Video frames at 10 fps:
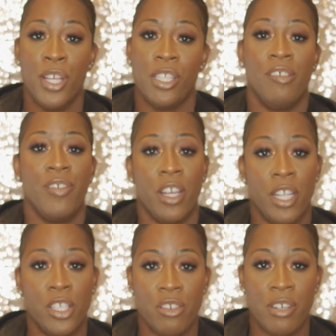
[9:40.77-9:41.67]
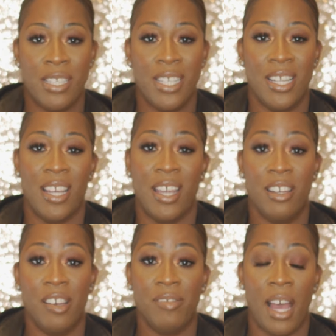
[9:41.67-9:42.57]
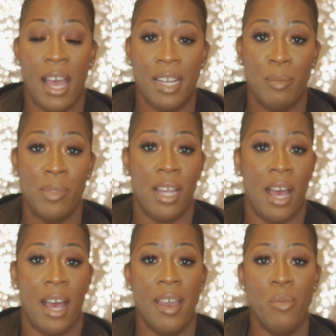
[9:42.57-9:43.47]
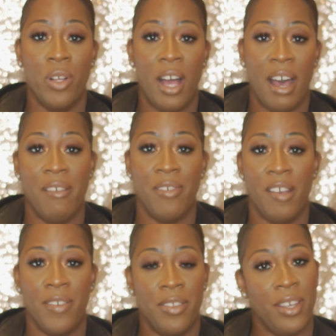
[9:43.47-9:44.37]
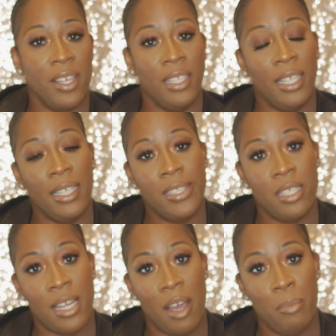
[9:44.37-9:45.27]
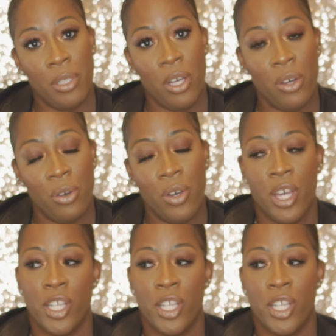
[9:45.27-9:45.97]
So if you're interested in any of the items, I will have everything linked down below.